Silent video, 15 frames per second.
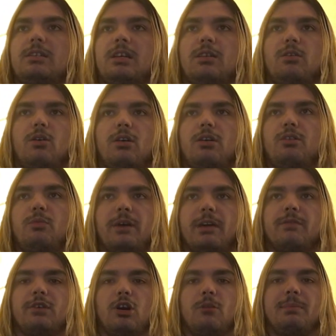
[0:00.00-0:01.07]
a good way
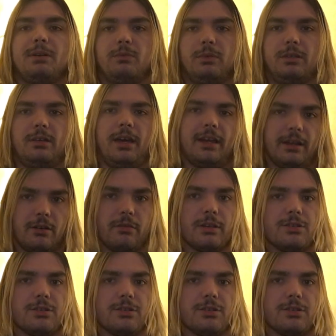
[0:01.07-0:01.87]
of coping with anger